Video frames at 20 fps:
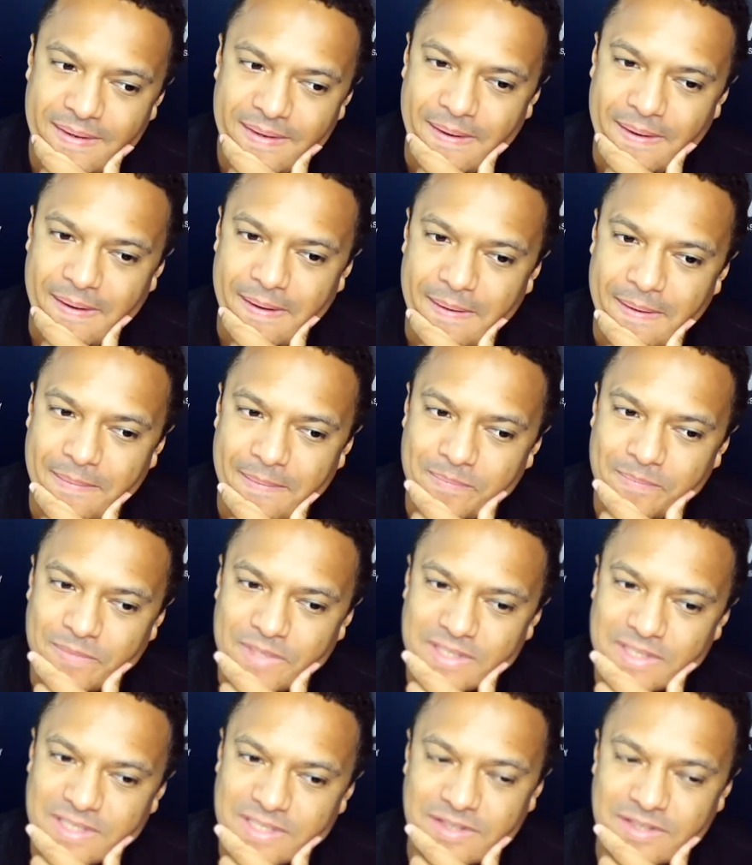um,
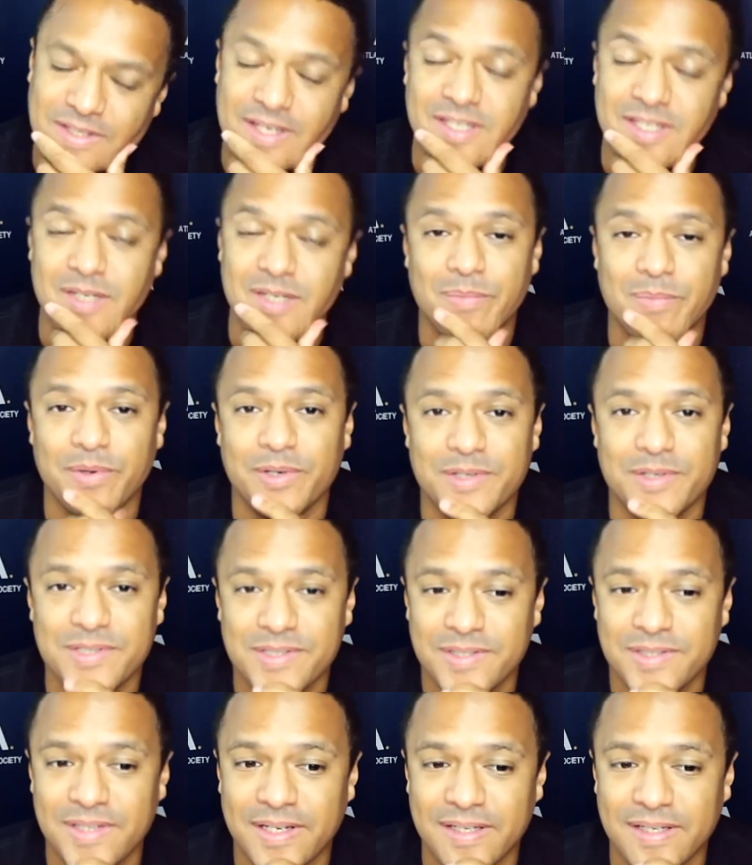this is an example
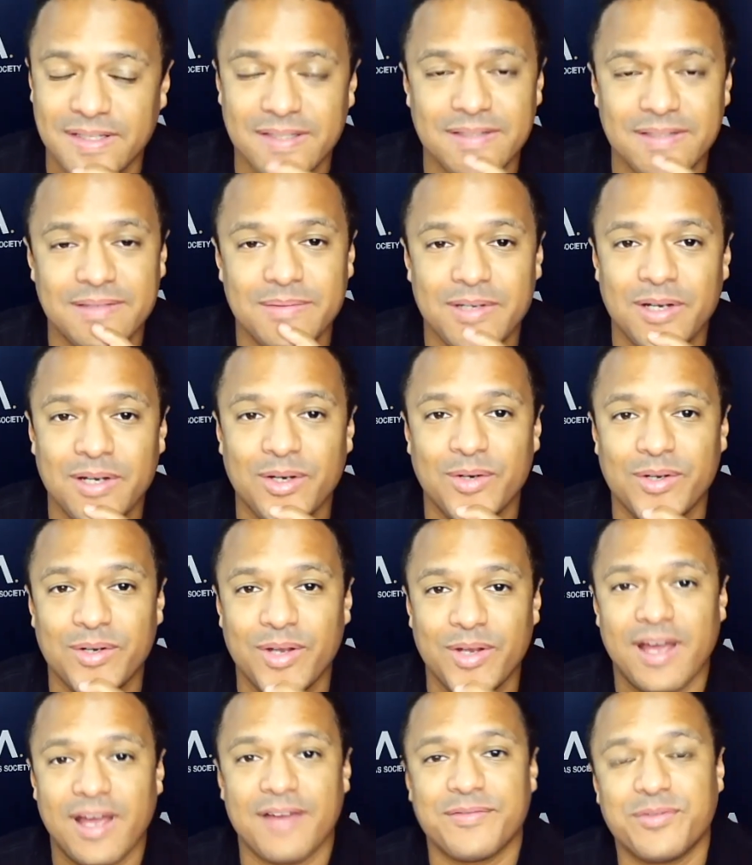that a lot
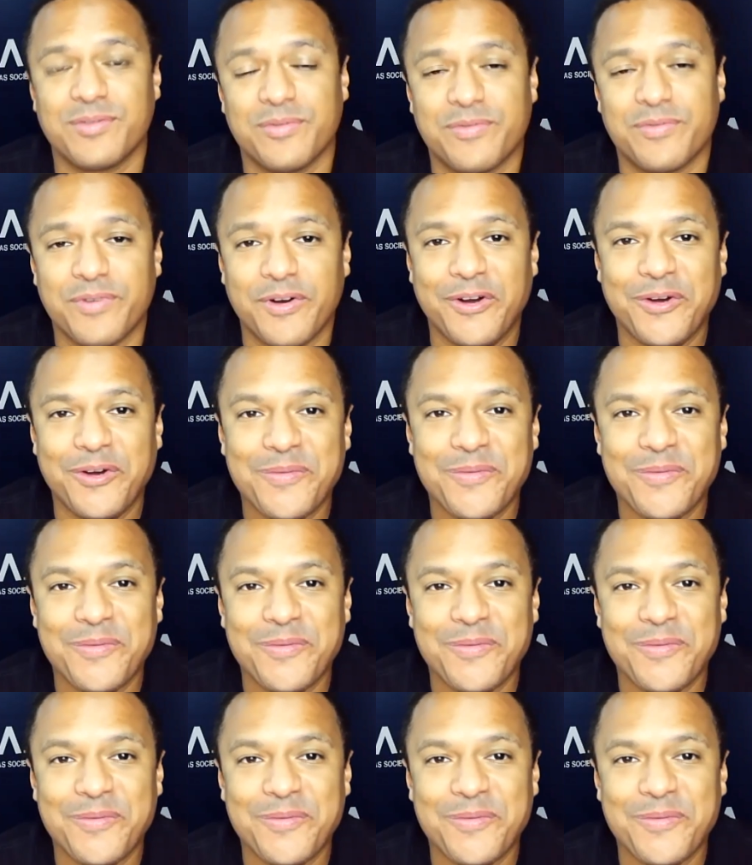have to follow.